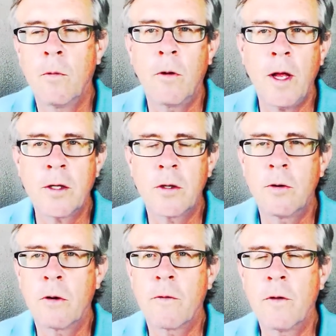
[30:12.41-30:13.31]
Well, that's the
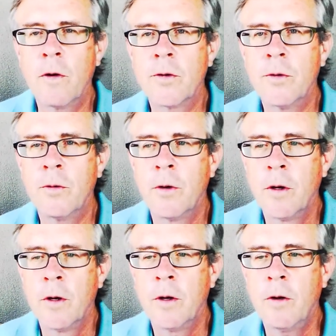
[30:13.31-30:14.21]
door for those who,
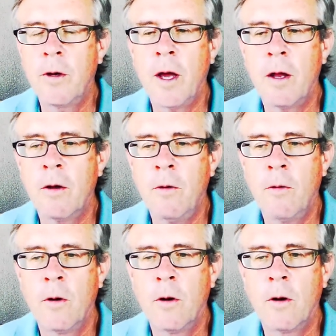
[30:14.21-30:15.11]
who can't,
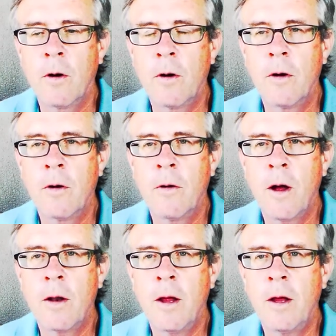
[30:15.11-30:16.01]
who are
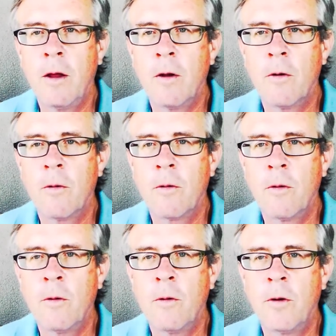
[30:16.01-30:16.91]
not, you know,
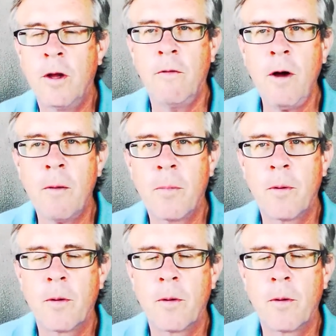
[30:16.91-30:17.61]
who, who give up.